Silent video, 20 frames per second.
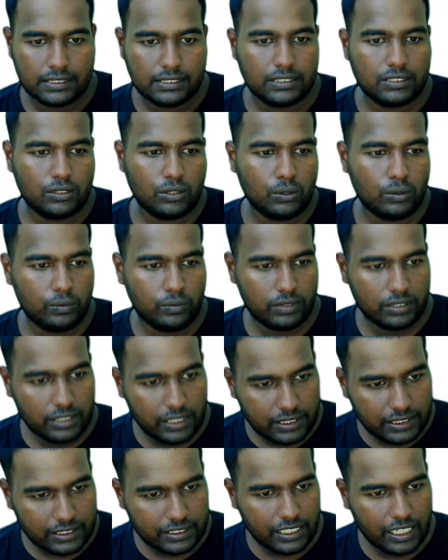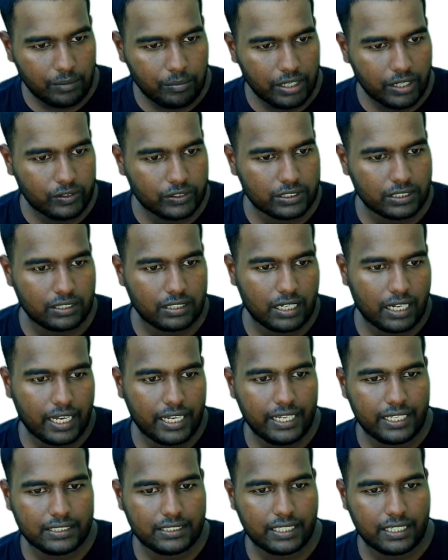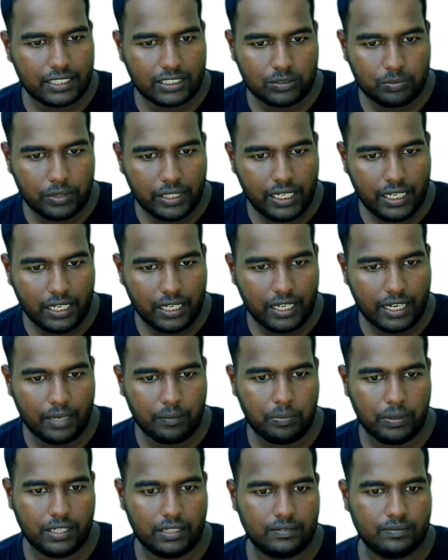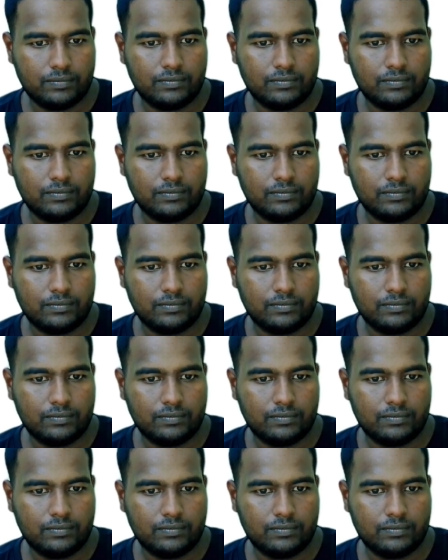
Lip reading: So it's the same equation, ISNS by NP,